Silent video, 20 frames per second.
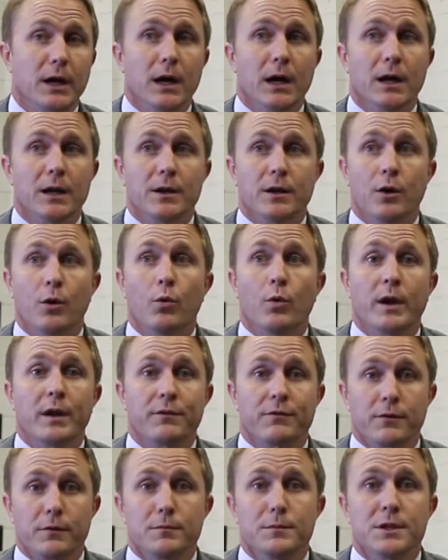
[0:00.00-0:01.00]
on
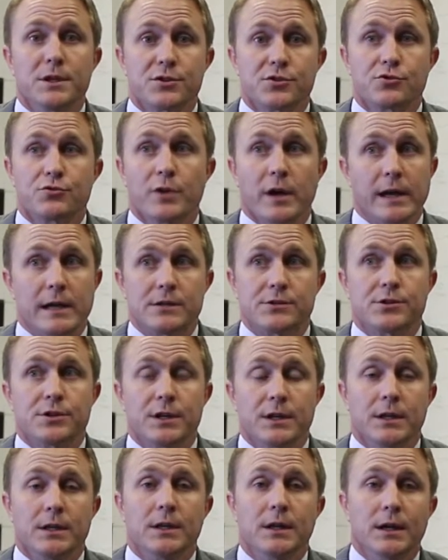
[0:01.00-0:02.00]
away from this
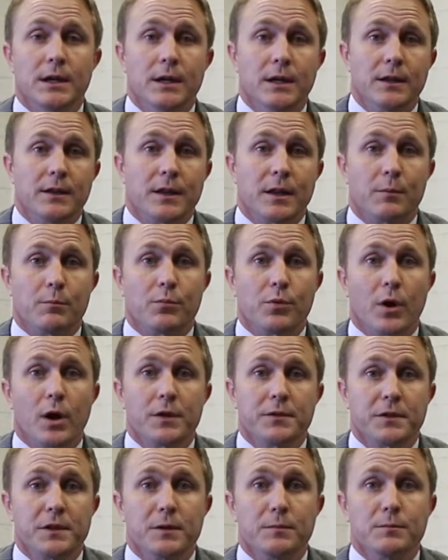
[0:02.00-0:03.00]
tragedy that
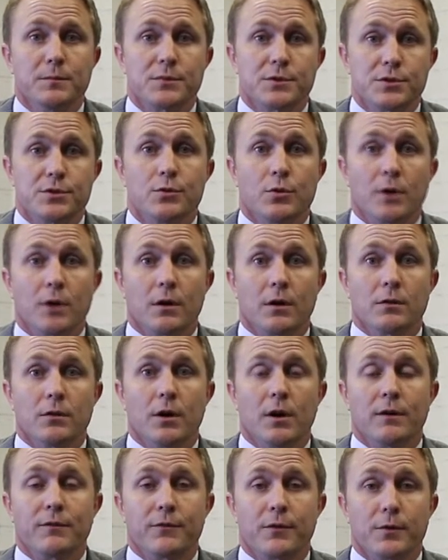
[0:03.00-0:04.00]
brought them to our
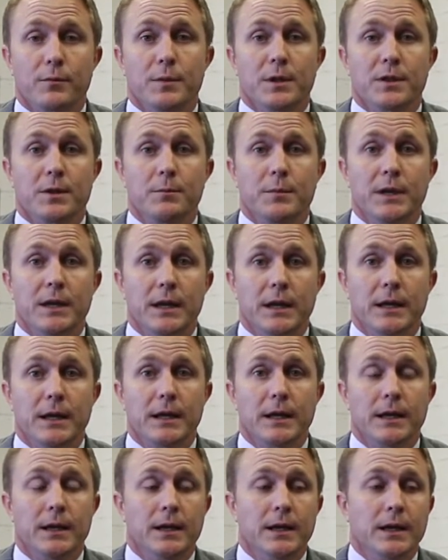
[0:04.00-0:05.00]
law firm at the
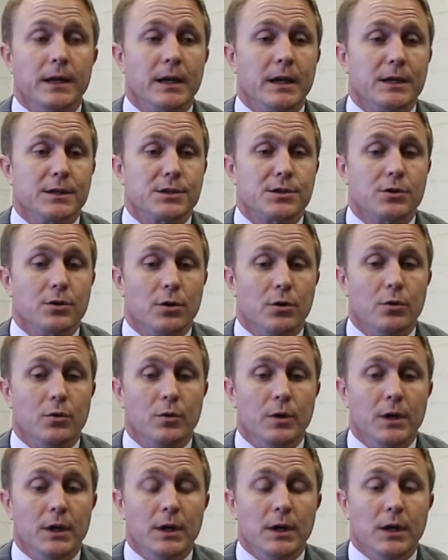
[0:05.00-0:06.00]
beginning. And
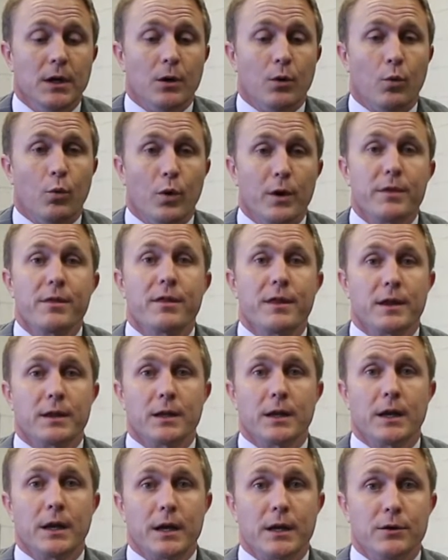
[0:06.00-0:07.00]
so one
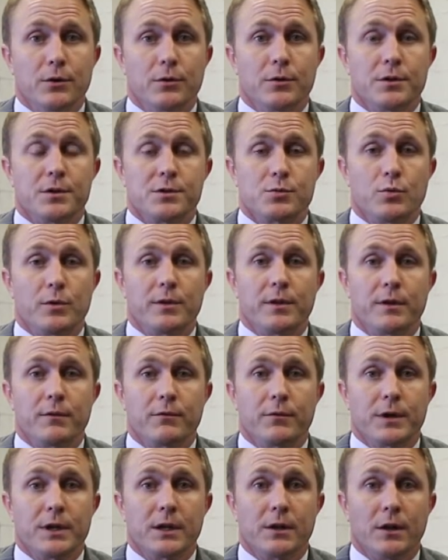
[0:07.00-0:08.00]
thing that I notice with
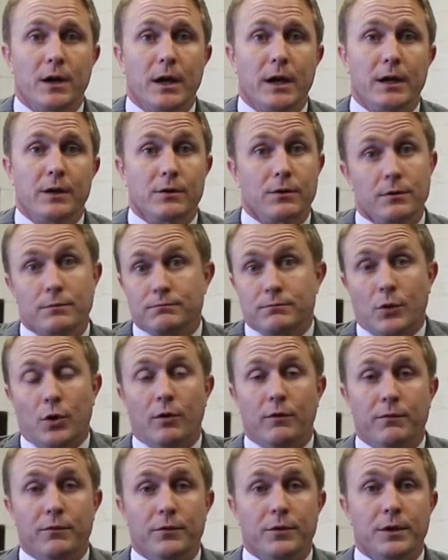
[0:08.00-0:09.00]
every client, or
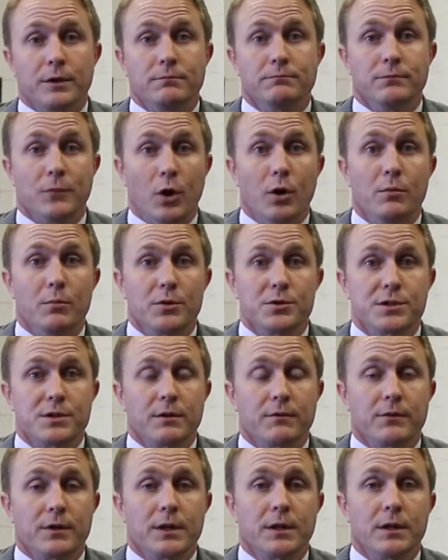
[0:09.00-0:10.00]
hopefully
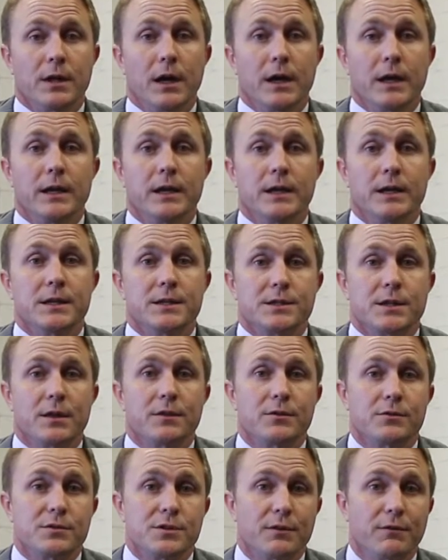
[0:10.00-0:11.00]
almost every client, is
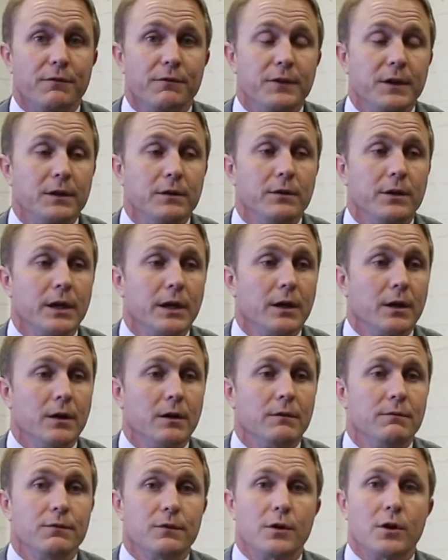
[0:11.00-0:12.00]
that there's a feeling
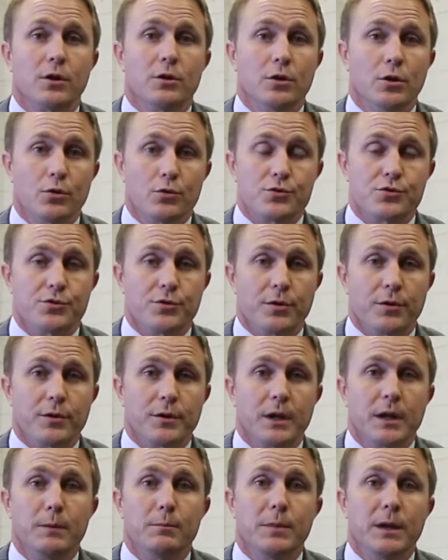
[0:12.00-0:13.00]
of closure
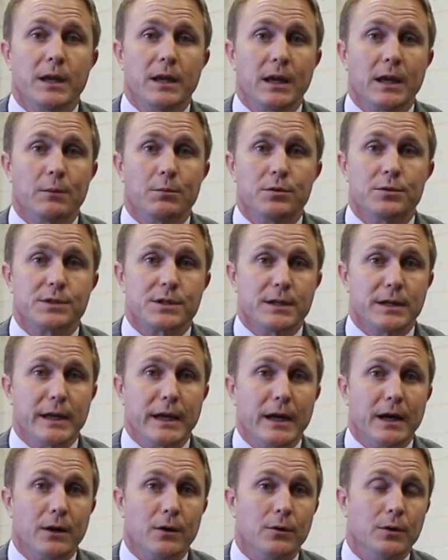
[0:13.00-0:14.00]
and being able to
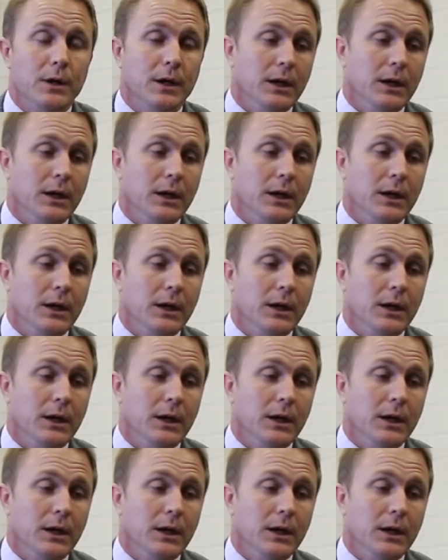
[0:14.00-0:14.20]
now